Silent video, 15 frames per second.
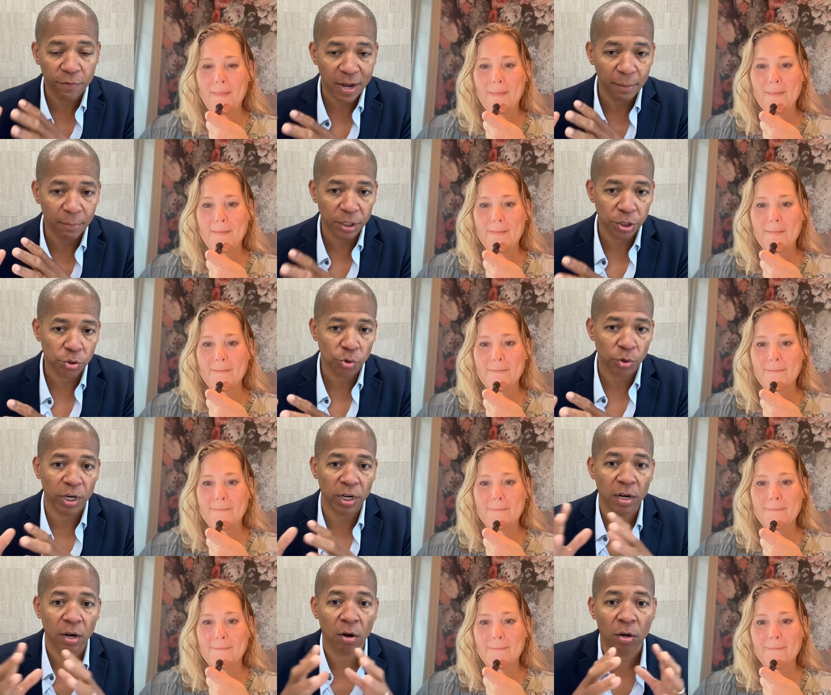Speaker 1: family
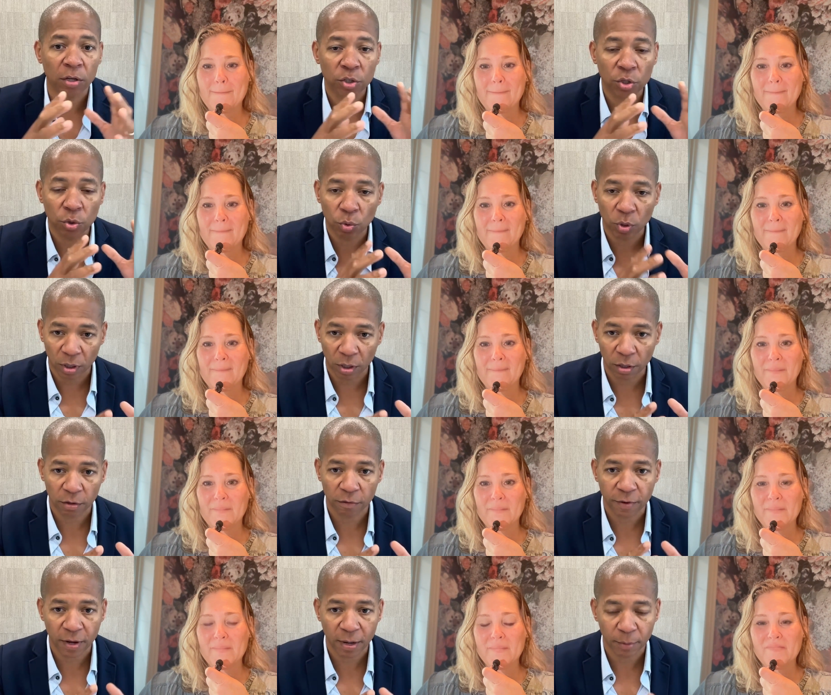tree onto
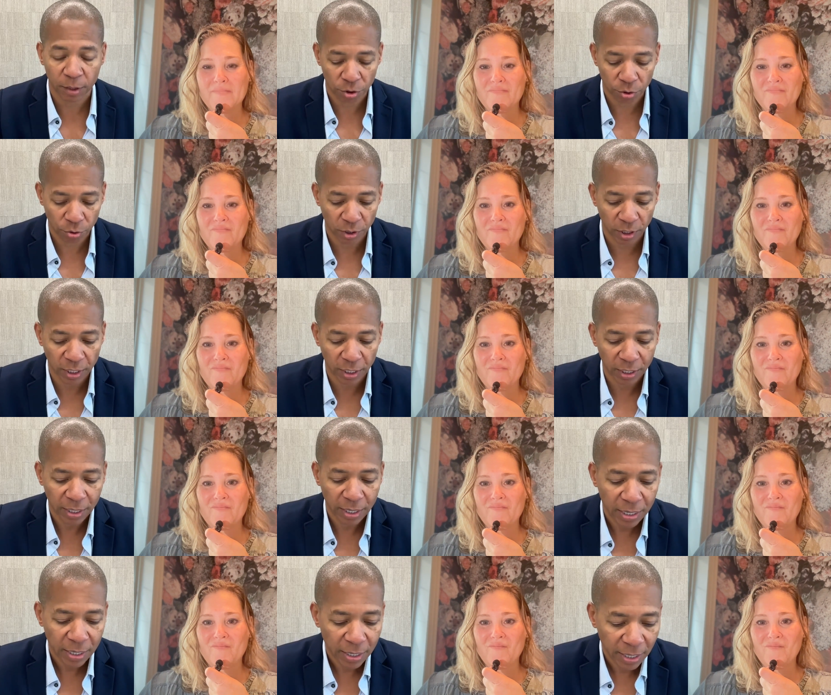another family tree
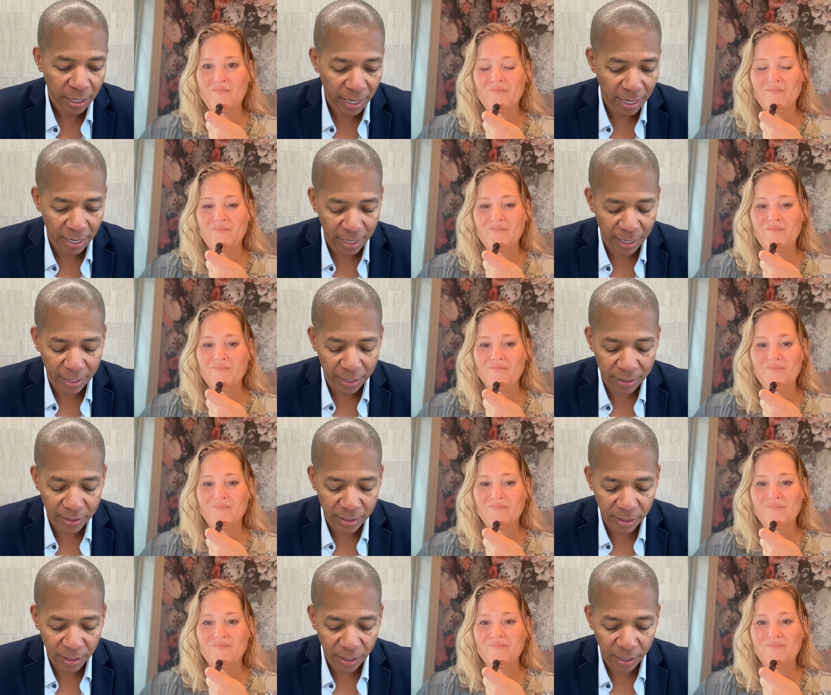
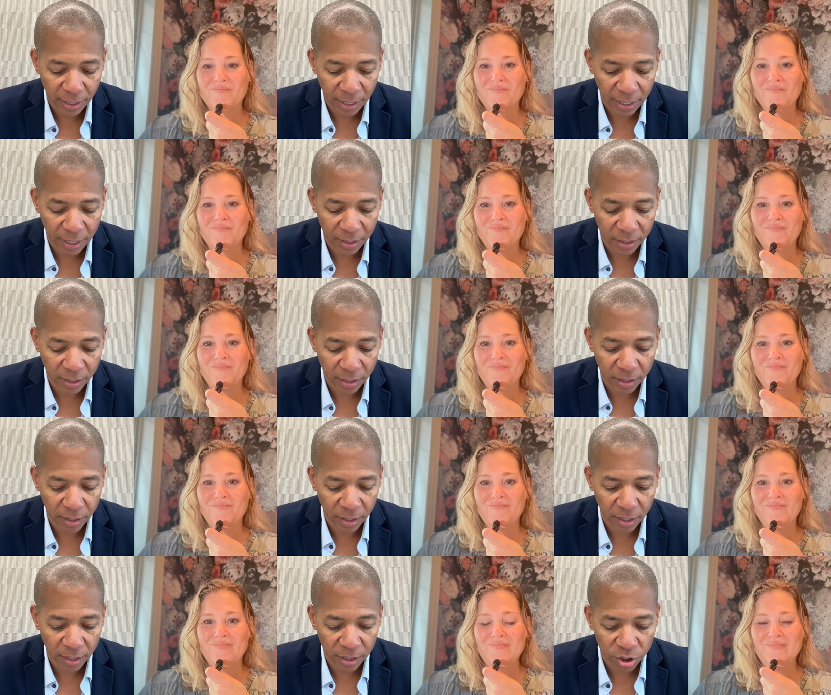and and
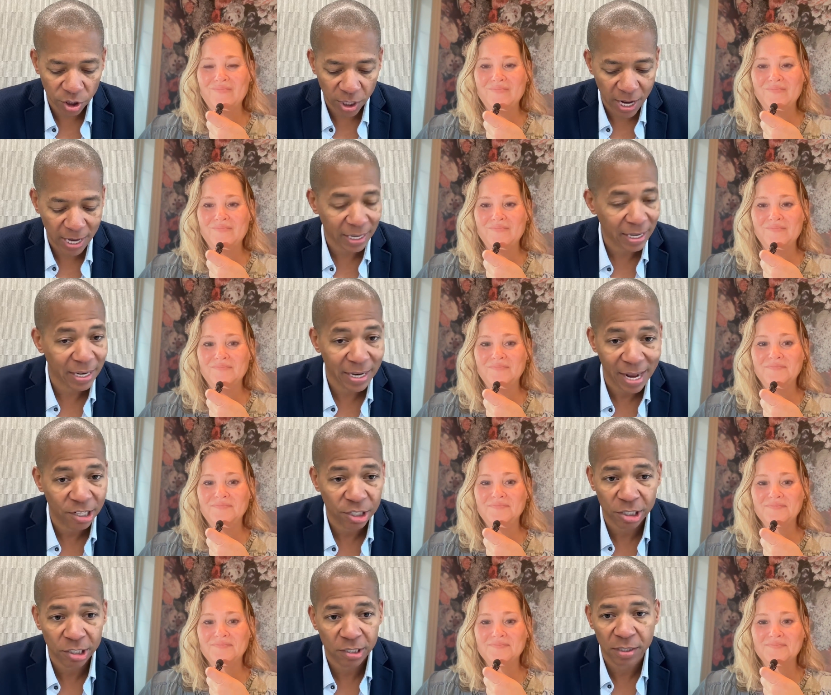the genetic
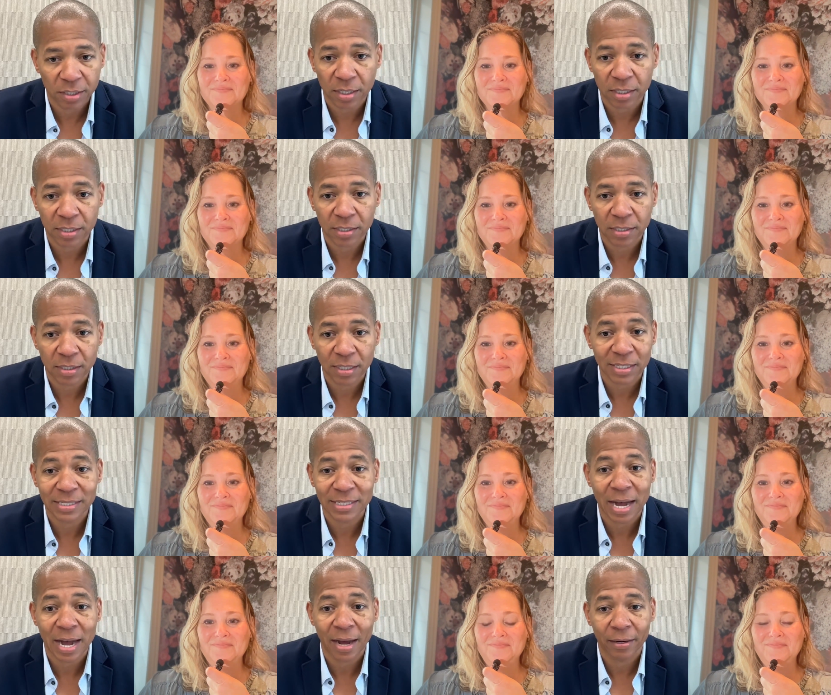connection does does
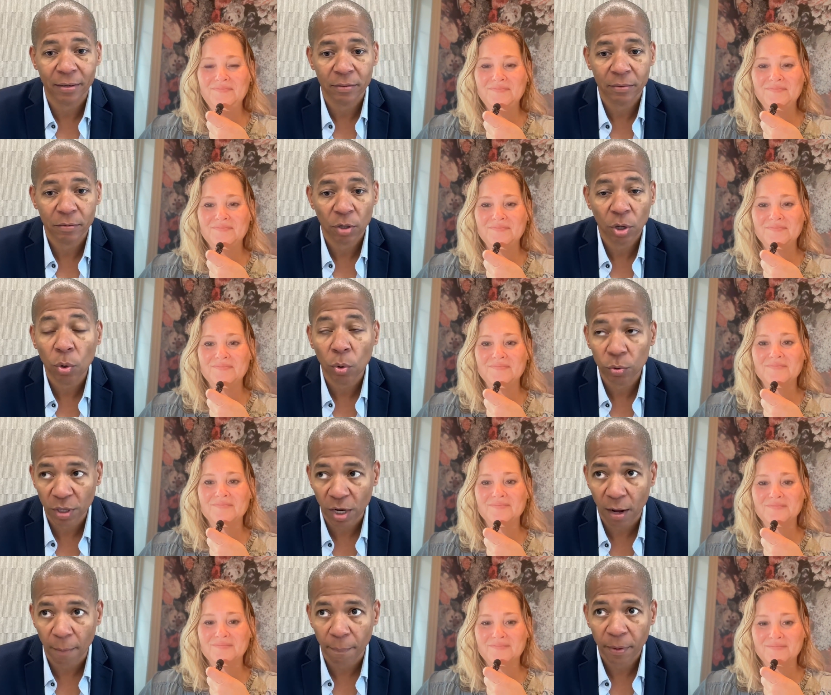not
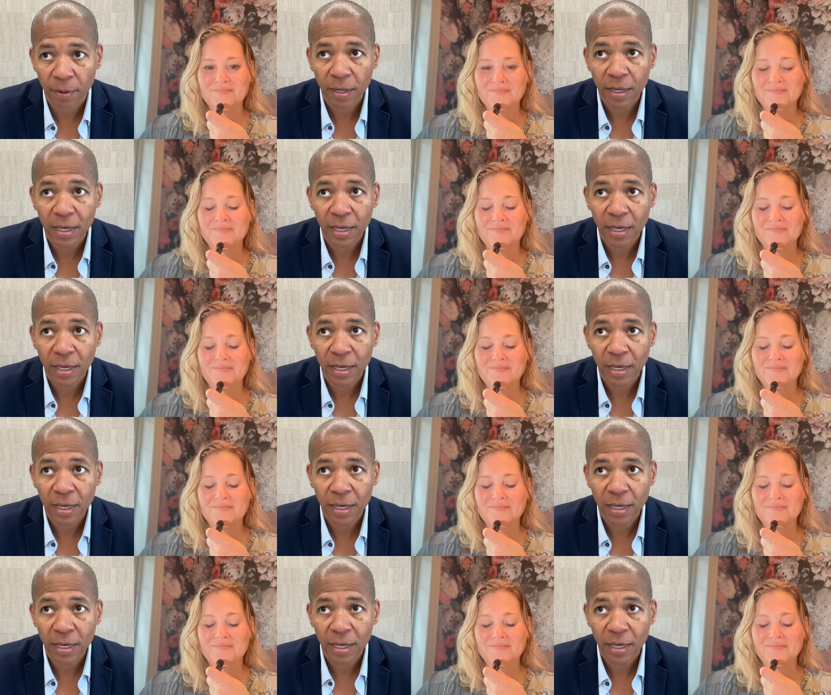hold up